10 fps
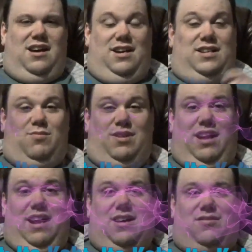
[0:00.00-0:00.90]
He's one of the
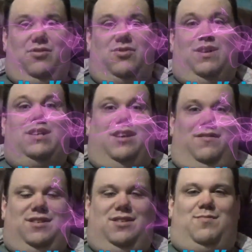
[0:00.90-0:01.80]
hot cruiserweights.
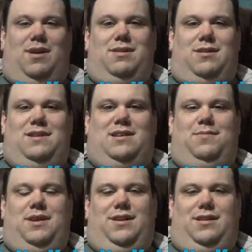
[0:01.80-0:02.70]
Obviously, he's probably going to be
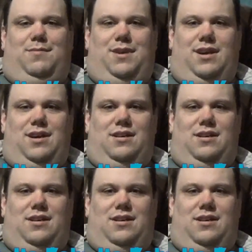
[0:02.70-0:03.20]
competing in the big